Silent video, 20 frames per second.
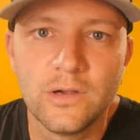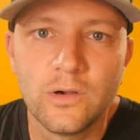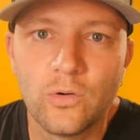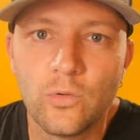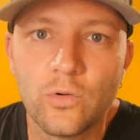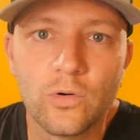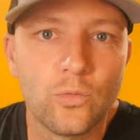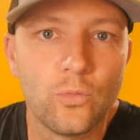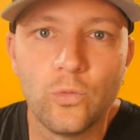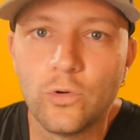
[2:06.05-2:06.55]

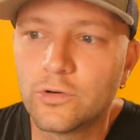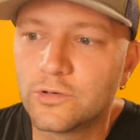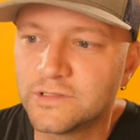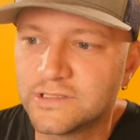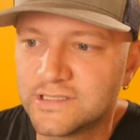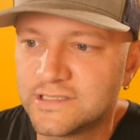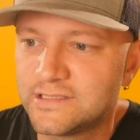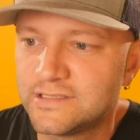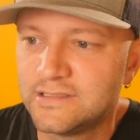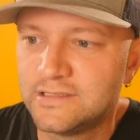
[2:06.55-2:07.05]
or
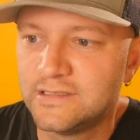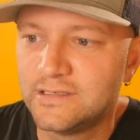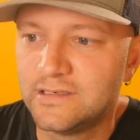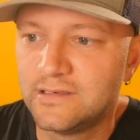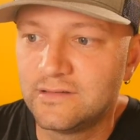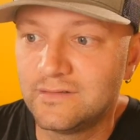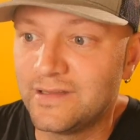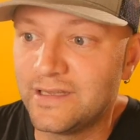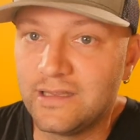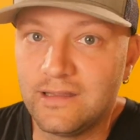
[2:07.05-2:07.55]
worse,
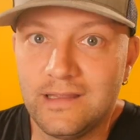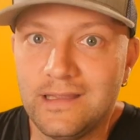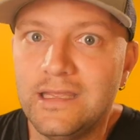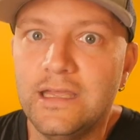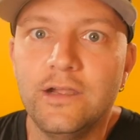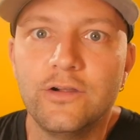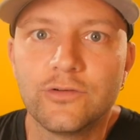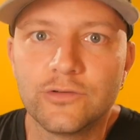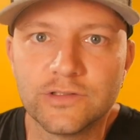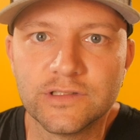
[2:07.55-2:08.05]
like
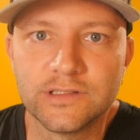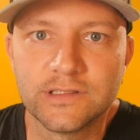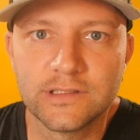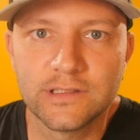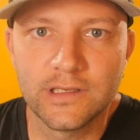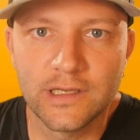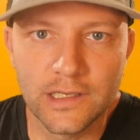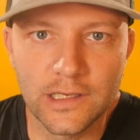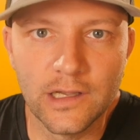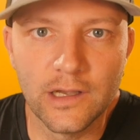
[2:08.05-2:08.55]
years
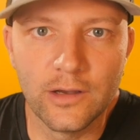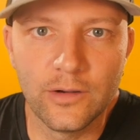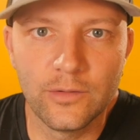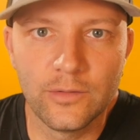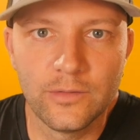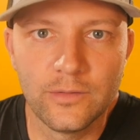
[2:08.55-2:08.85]
ago.